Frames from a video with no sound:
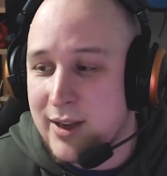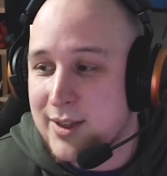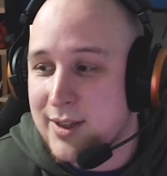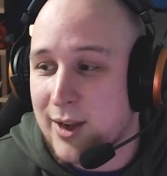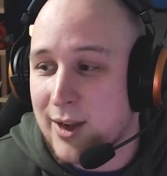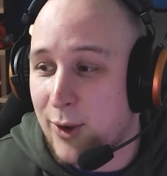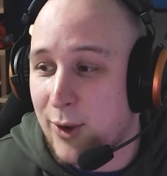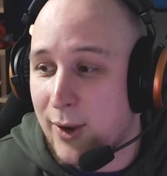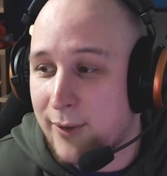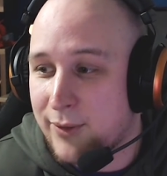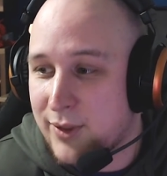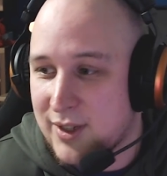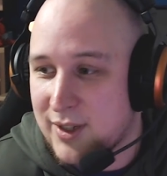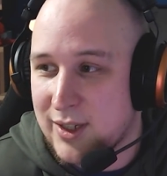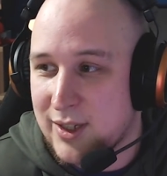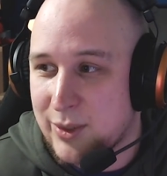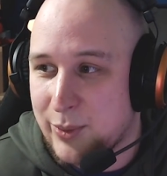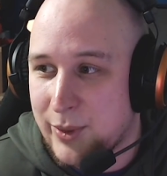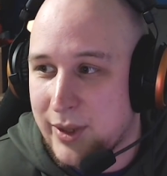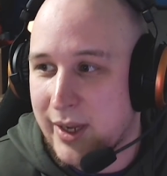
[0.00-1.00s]
So if
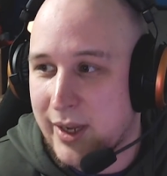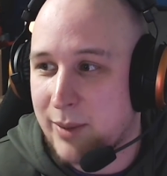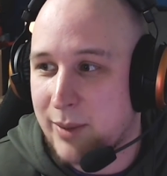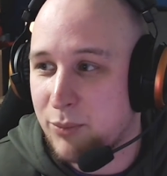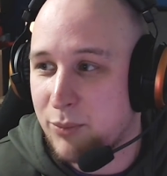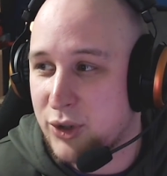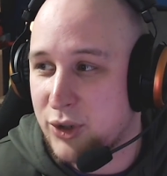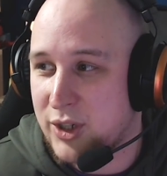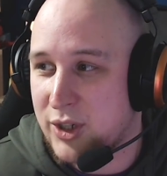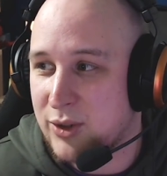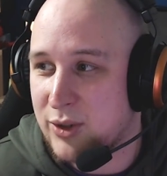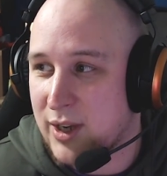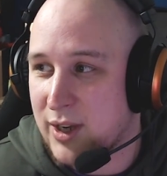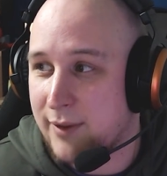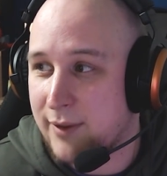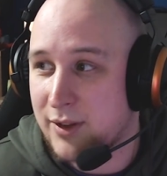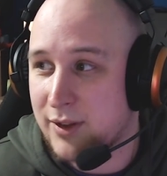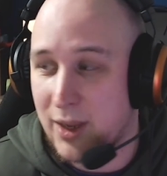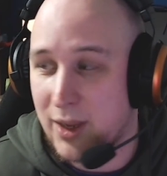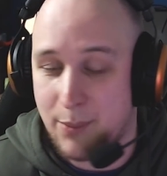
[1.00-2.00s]
this is what they can produce
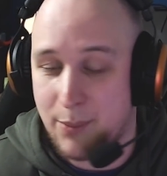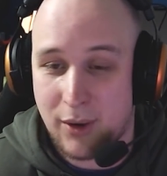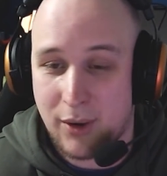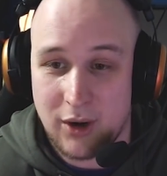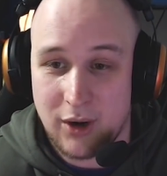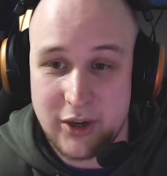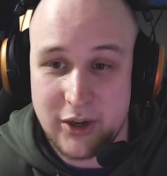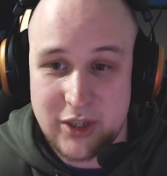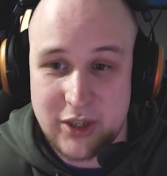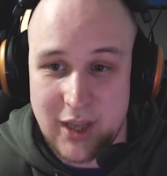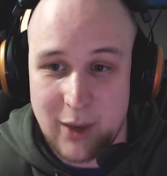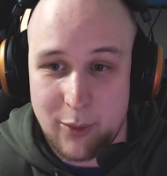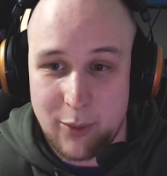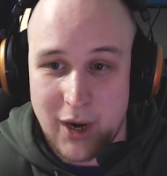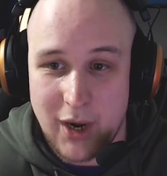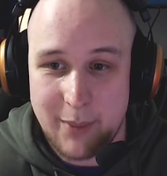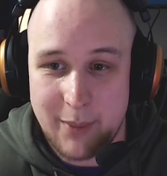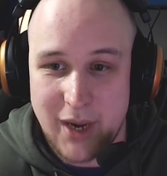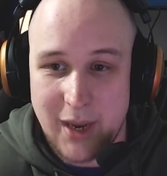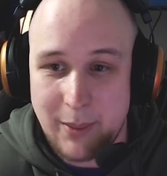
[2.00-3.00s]
after they polish their
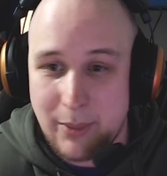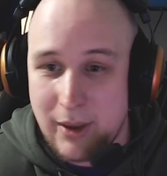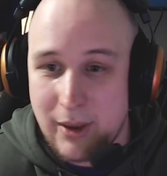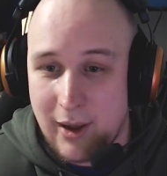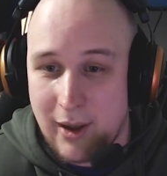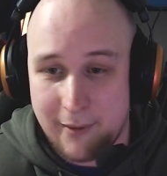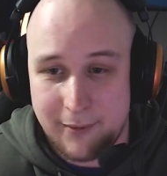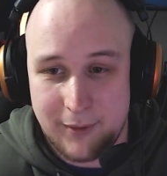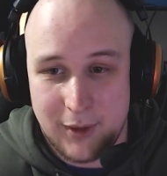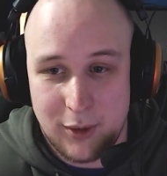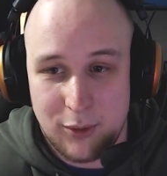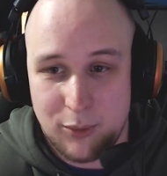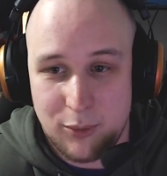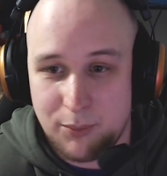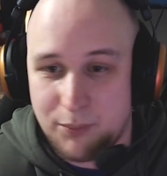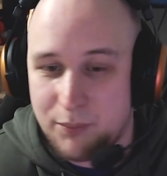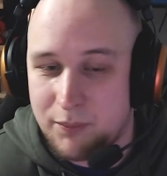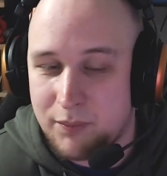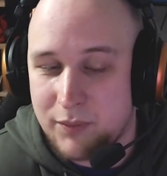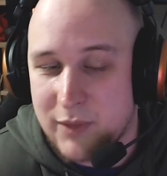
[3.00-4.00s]
white paper a
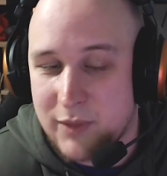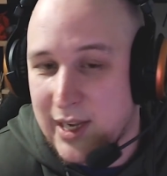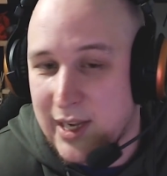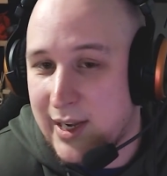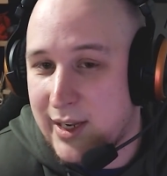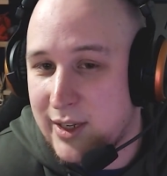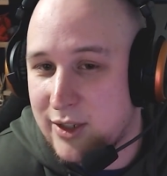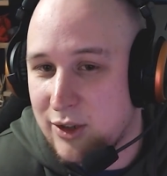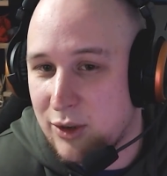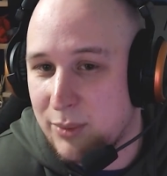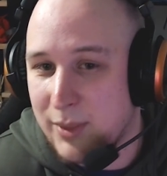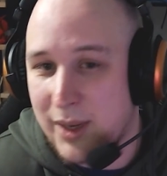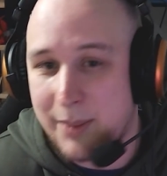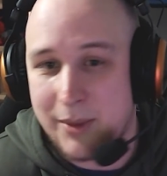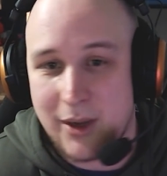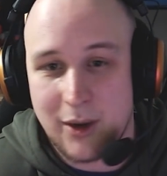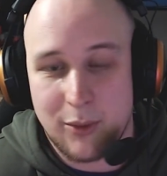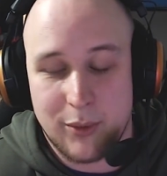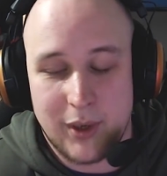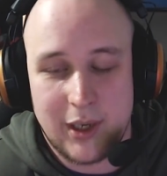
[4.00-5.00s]
few days or
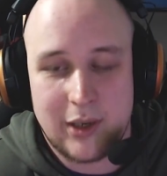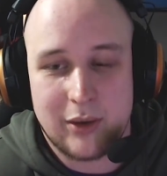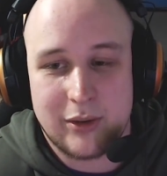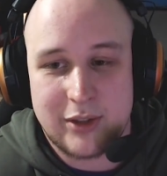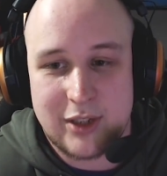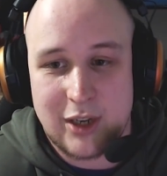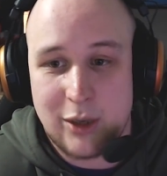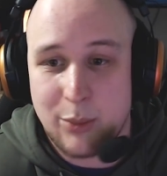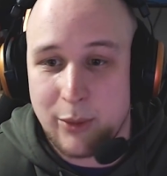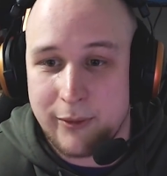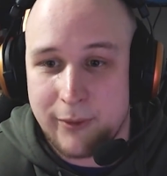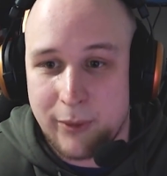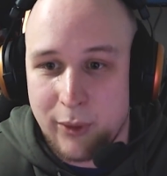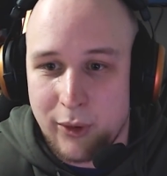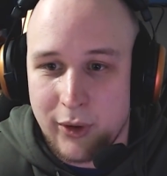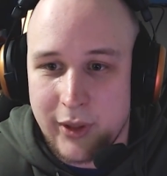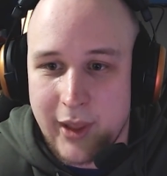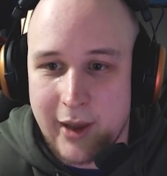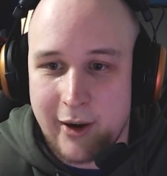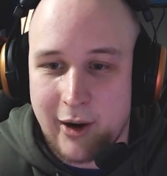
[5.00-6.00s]
maybe a week or so
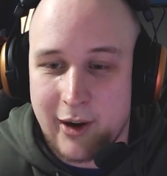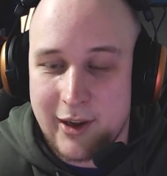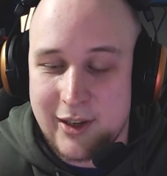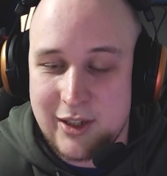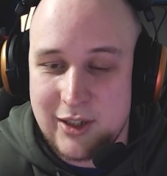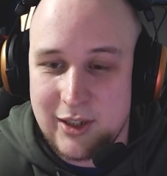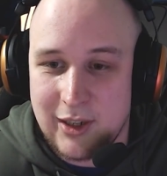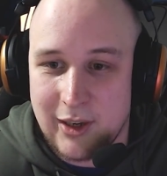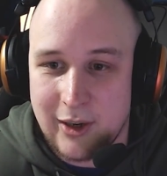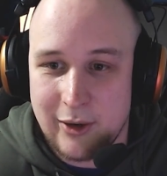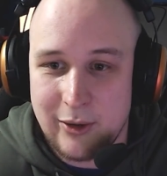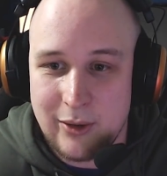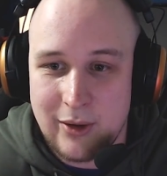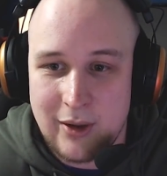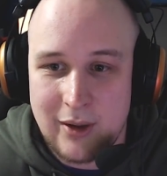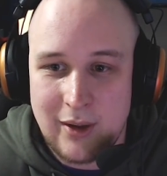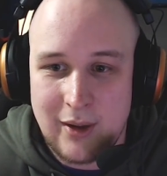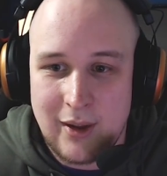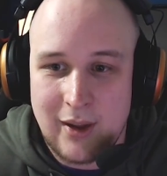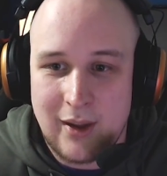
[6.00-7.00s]
before their ICO,
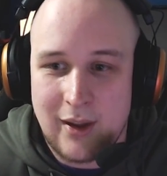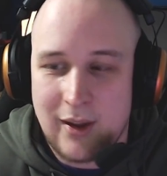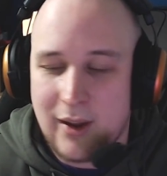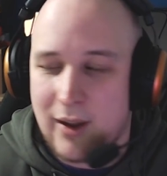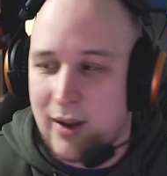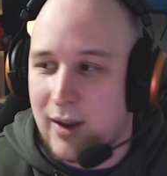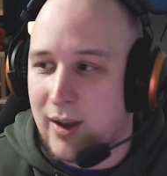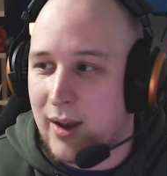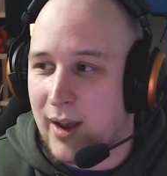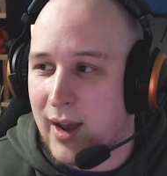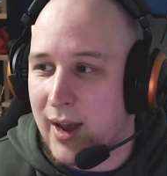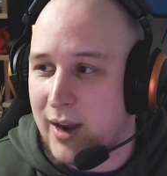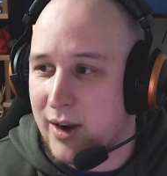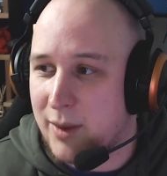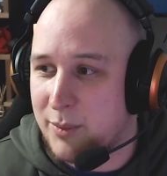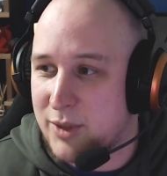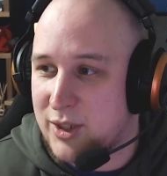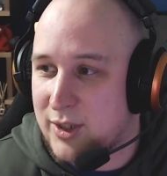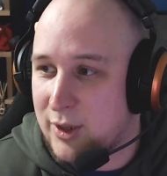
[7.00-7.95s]
and I'm